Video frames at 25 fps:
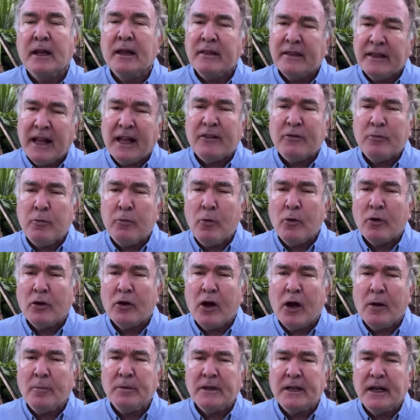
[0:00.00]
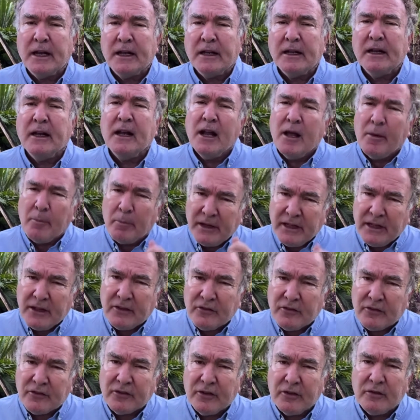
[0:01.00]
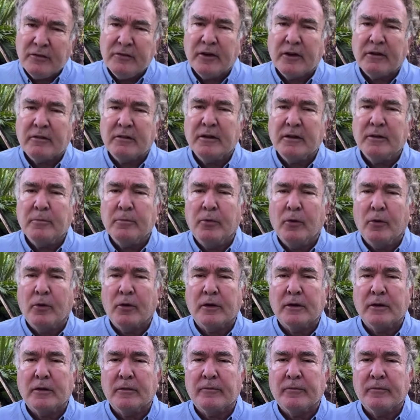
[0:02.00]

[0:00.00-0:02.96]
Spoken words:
That's more complicated, but it's still very important.